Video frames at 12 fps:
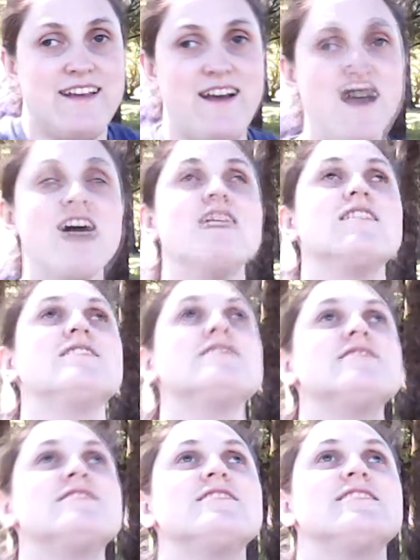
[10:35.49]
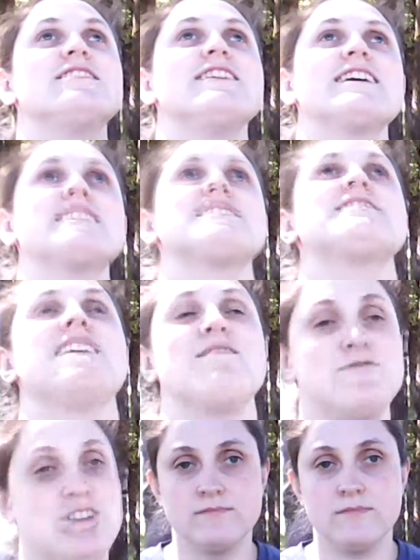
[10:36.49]
On to the next
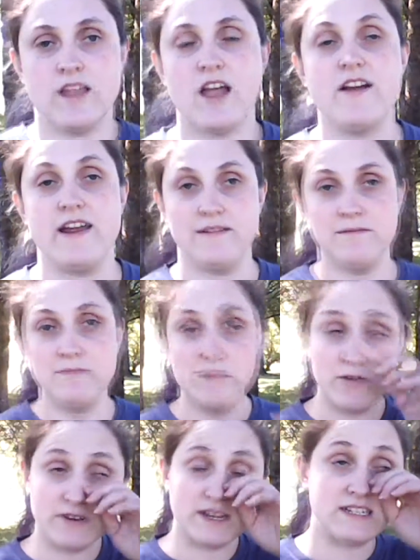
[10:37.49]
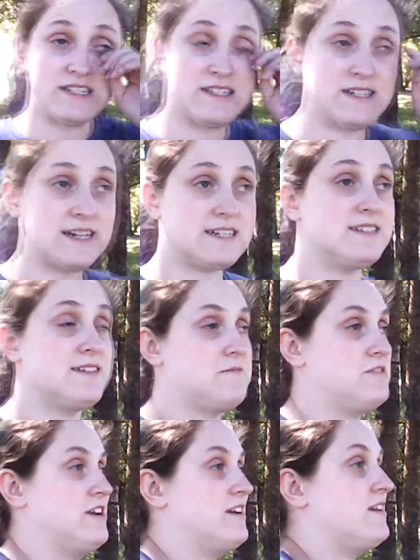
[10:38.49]
subject. Alright, moving into the next
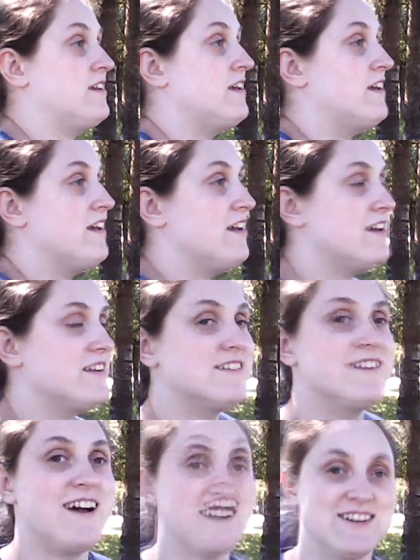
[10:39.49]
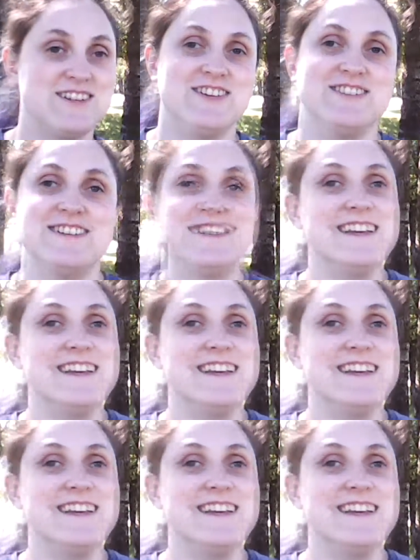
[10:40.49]
subject. Talk shows.